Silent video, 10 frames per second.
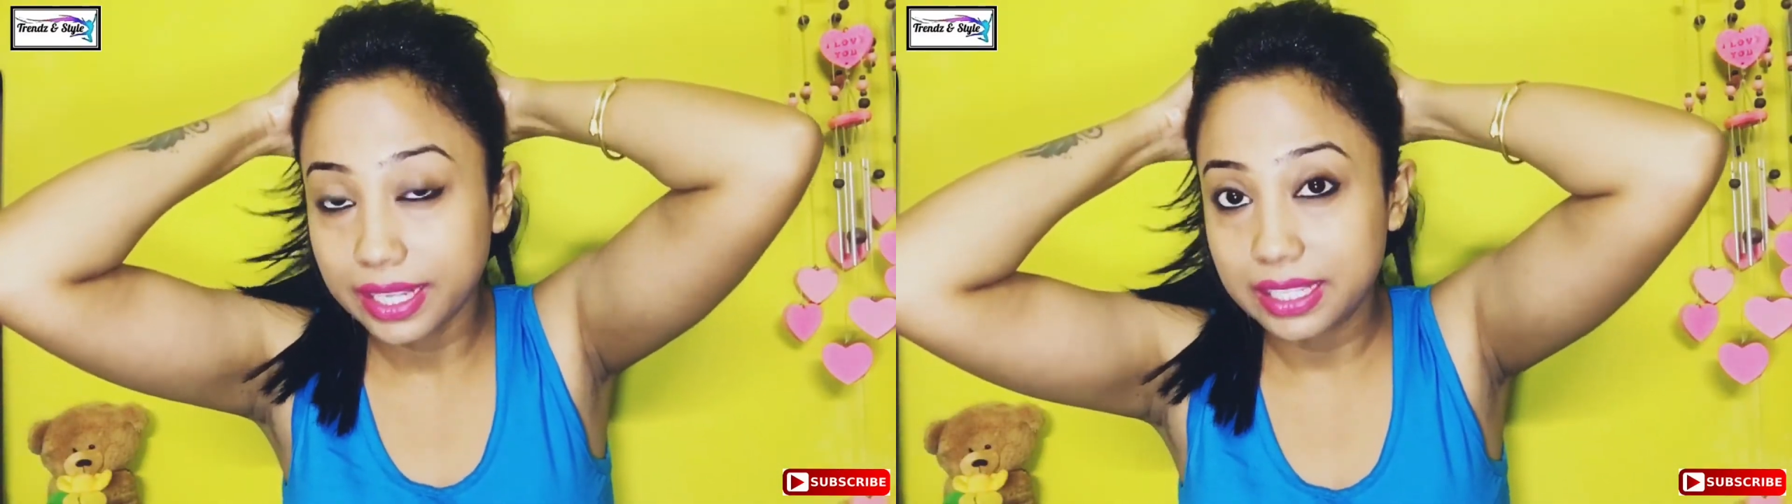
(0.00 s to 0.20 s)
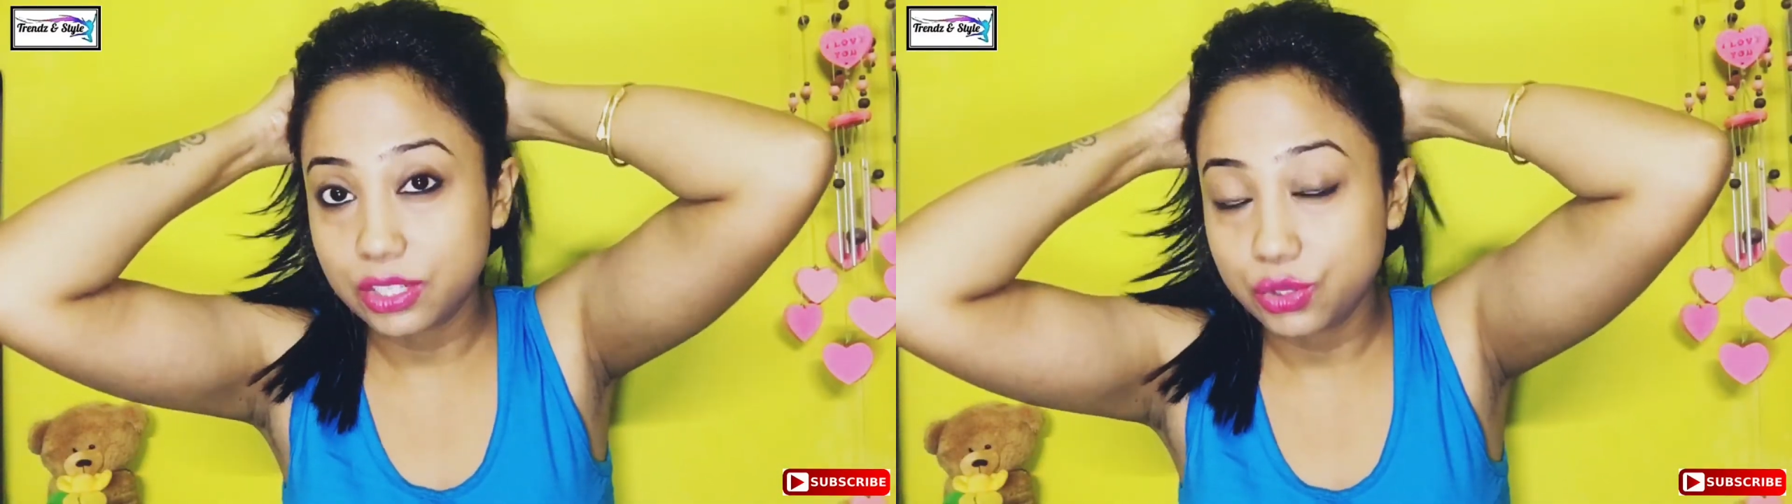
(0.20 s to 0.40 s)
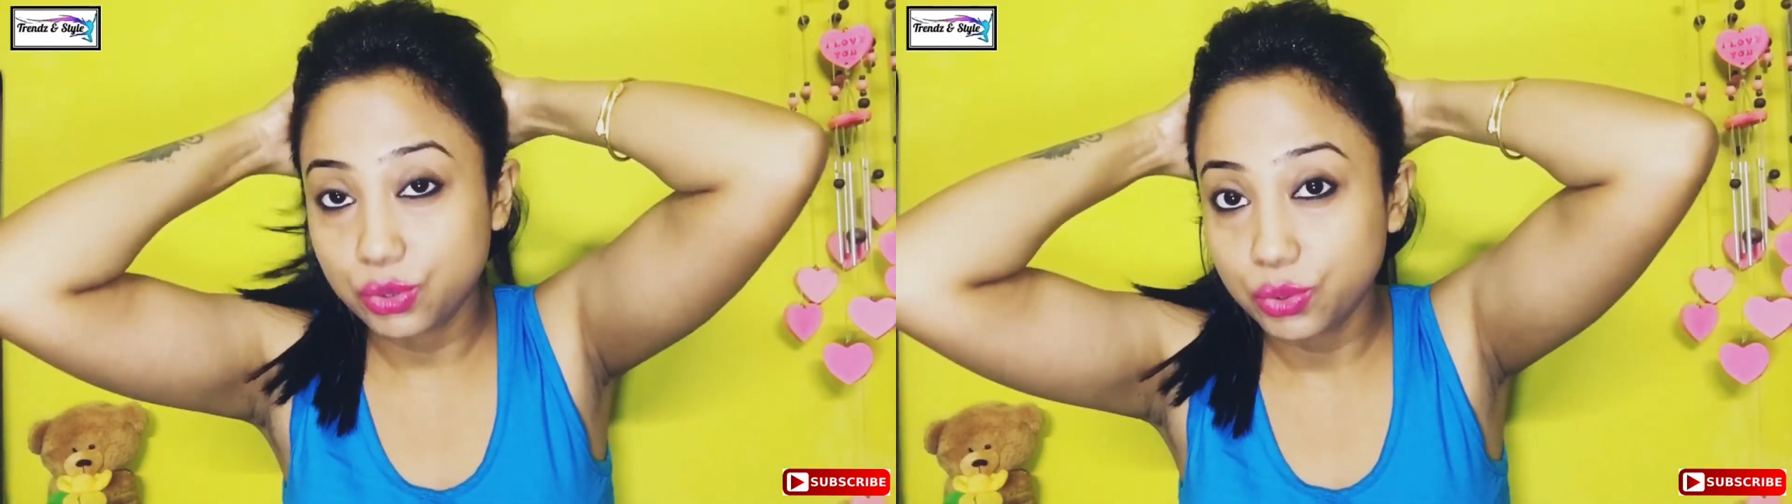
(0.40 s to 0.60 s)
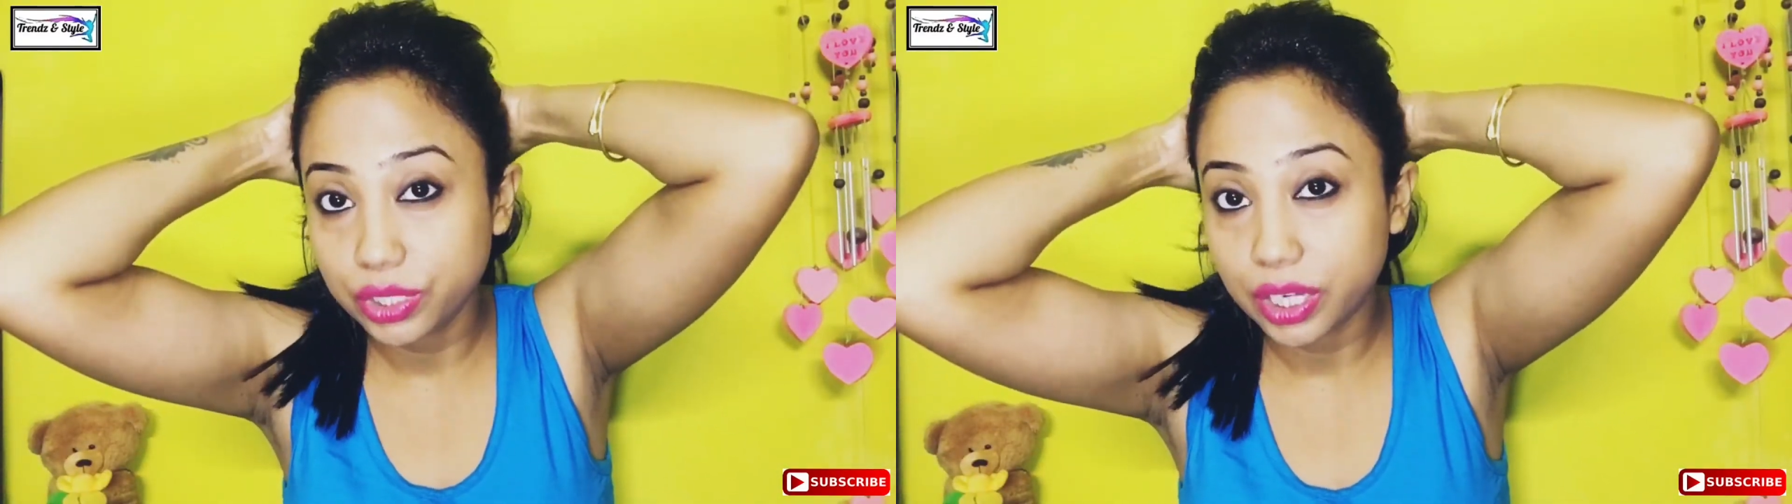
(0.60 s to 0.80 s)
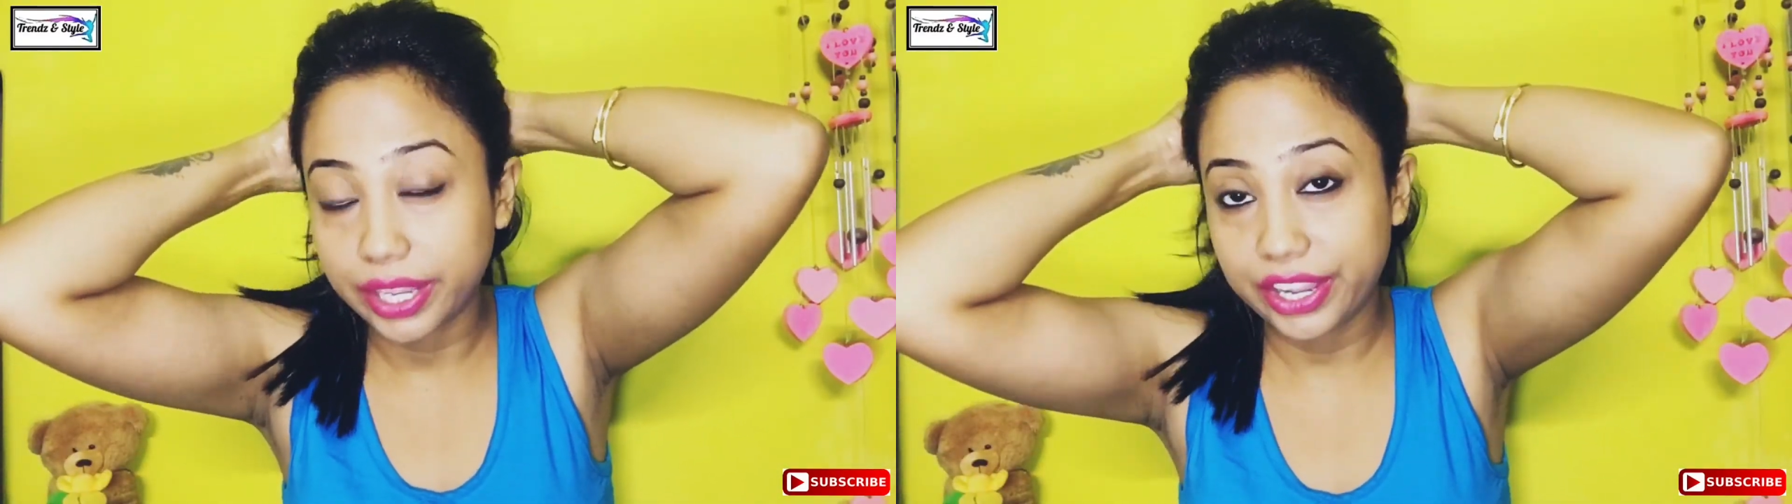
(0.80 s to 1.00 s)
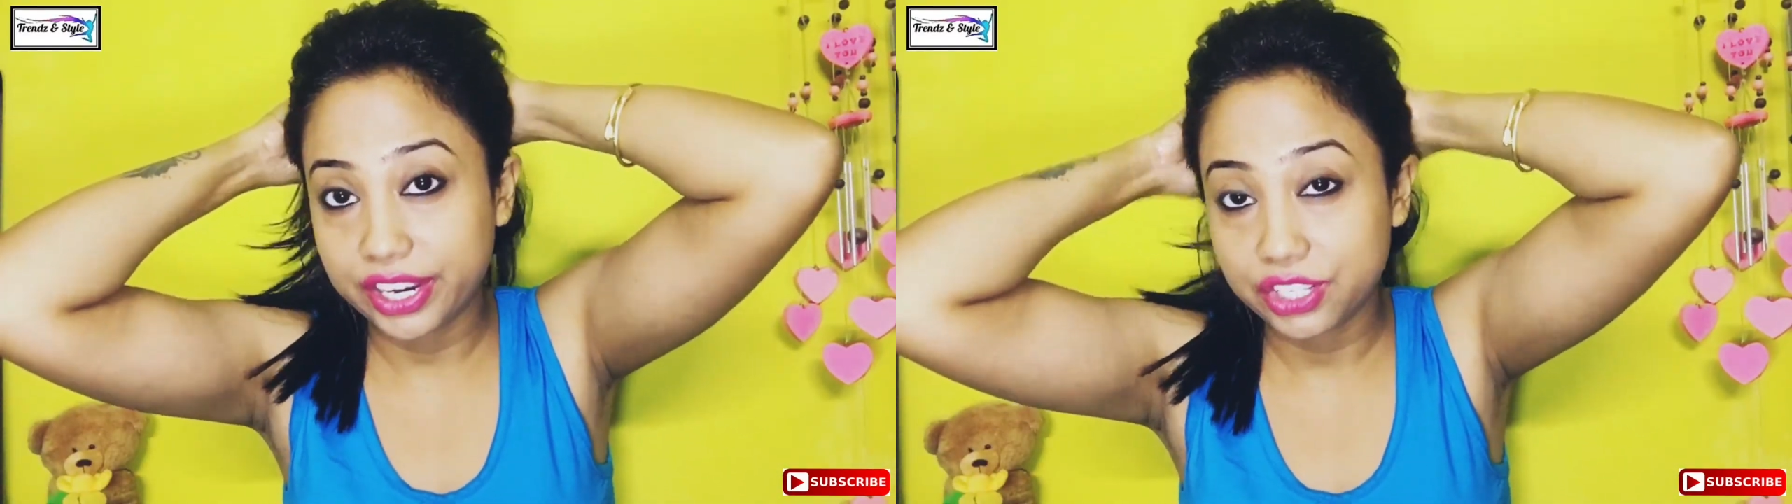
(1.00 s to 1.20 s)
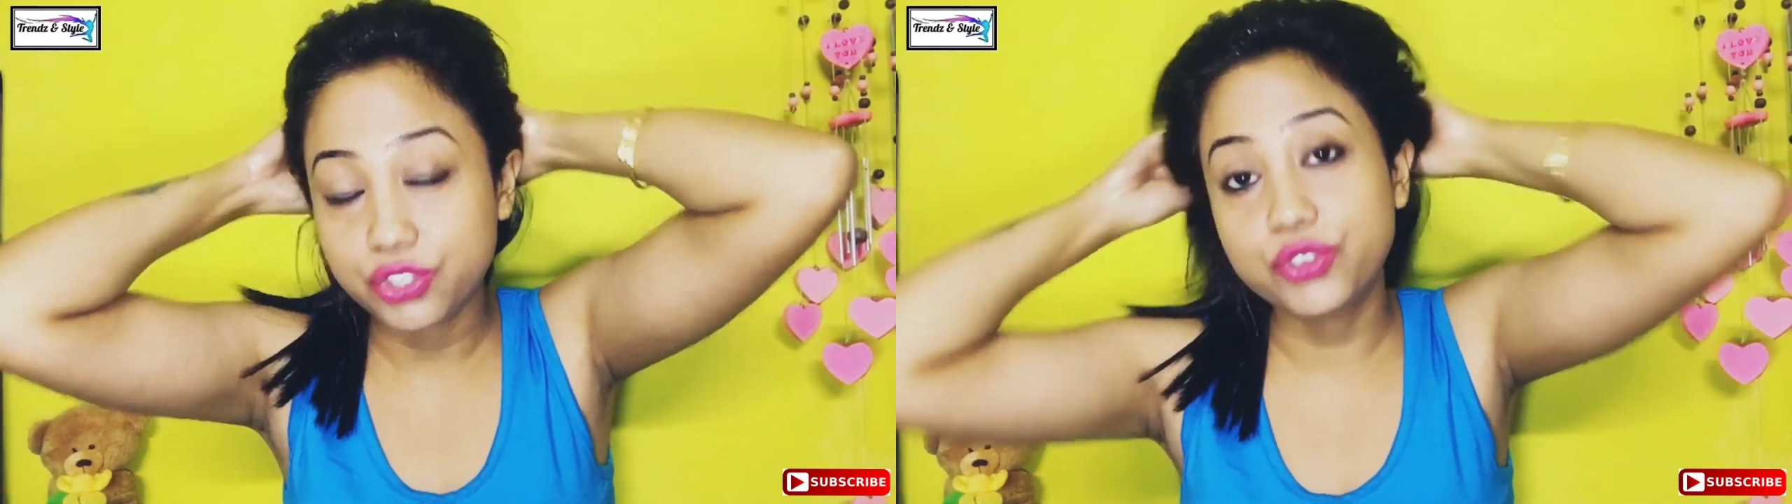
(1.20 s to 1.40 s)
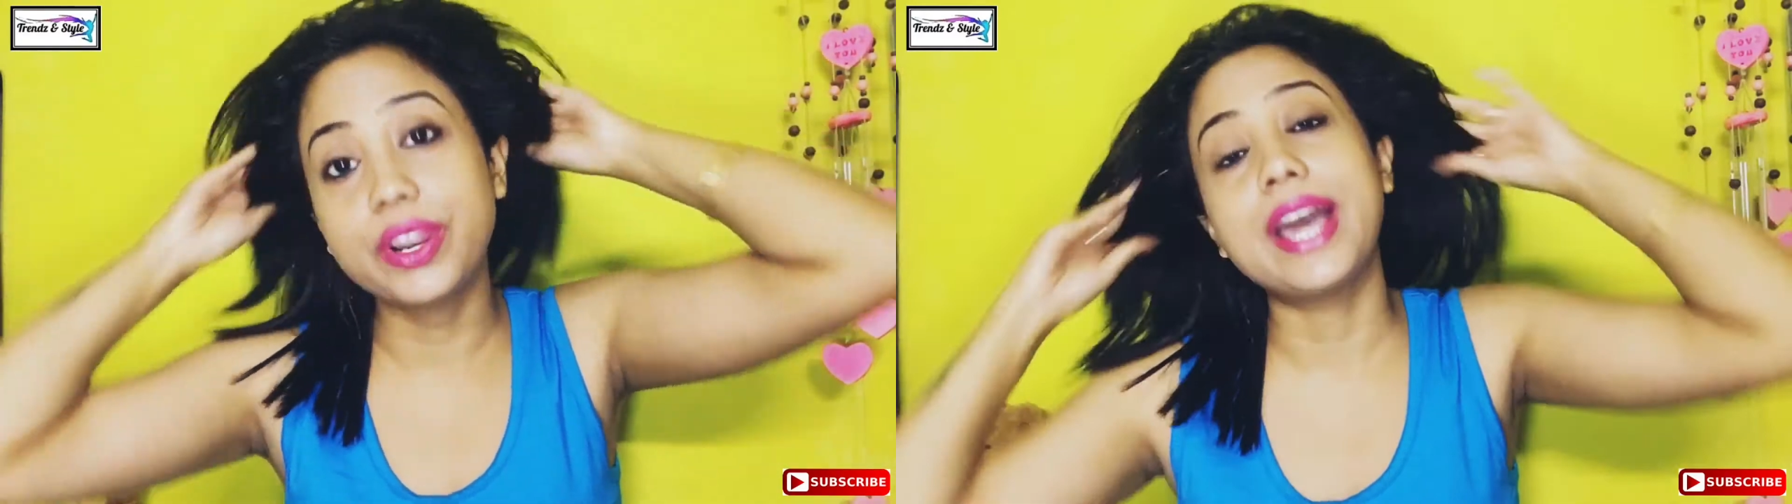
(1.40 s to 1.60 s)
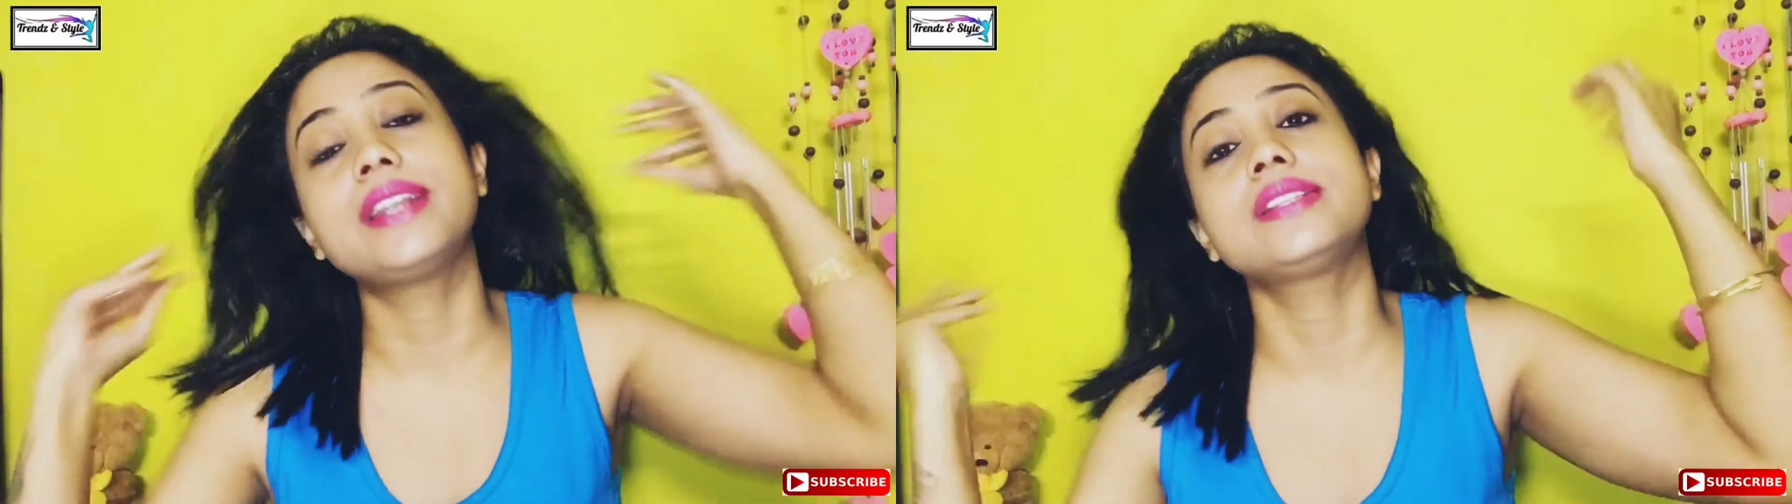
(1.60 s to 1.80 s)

into the hair strands